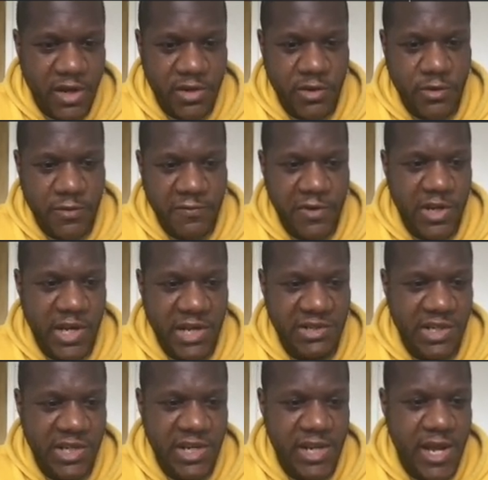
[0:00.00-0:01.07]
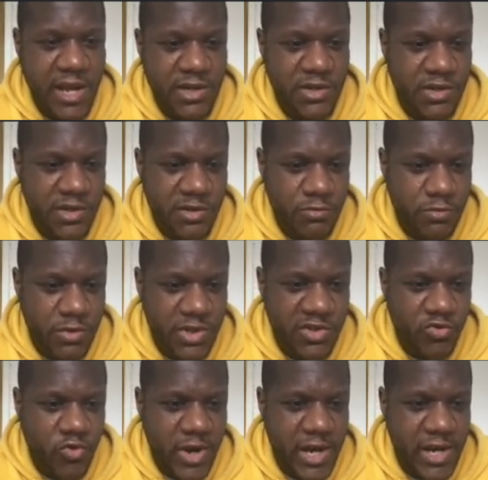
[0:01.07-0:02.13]
I don't know if you can see that because it's
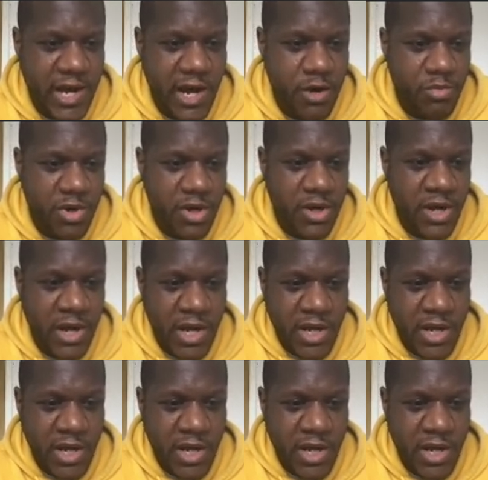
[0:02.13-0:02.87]
grayed out, but